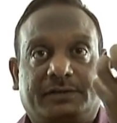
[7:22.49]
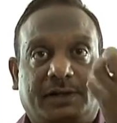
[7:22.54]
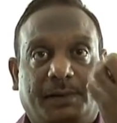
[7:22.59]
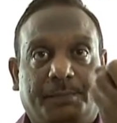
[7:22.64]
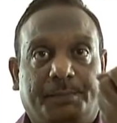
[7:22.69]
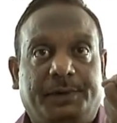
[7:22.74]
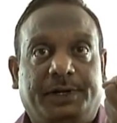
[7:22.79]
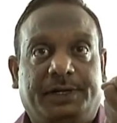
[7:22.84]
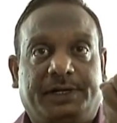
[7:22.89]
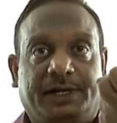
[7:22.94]

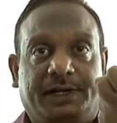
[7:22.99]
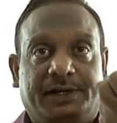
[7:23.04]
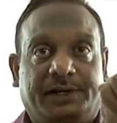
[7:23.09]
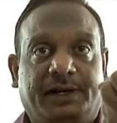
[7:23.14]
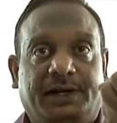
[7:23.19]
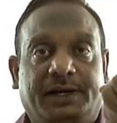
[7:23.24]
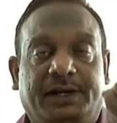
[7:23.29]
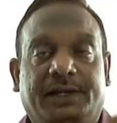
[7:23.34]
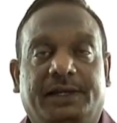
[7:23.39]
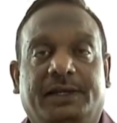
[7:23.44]
completed
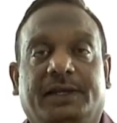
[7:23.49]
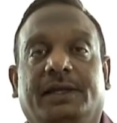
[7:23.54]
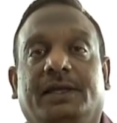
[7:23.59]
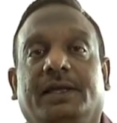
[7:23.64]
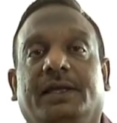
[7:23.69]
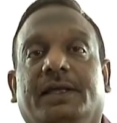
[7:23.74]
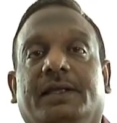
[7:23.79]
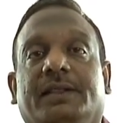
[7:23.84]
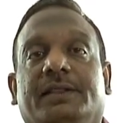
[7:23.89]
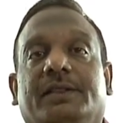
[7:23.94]
really
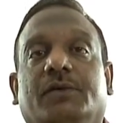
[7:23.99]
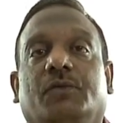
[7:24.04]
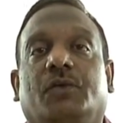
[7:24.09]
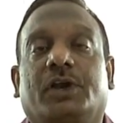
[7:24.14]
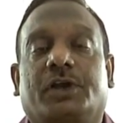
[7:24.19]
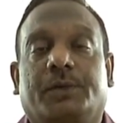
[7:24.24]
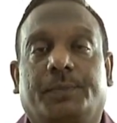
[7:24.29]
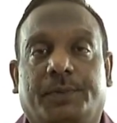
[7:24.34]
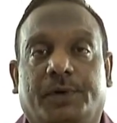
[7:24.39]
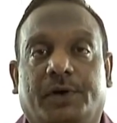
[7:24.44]
the
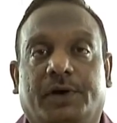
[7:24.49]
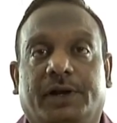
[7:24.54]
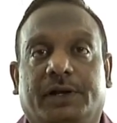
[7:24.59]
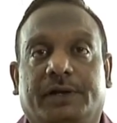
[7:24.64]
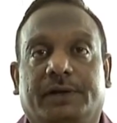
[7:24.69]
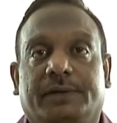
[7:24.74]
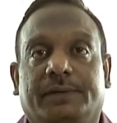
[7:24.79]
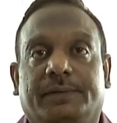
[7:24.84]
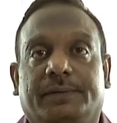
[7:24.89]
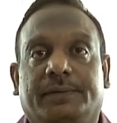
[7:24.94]
work
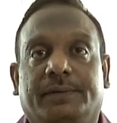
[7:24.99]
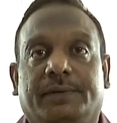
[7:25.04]
product.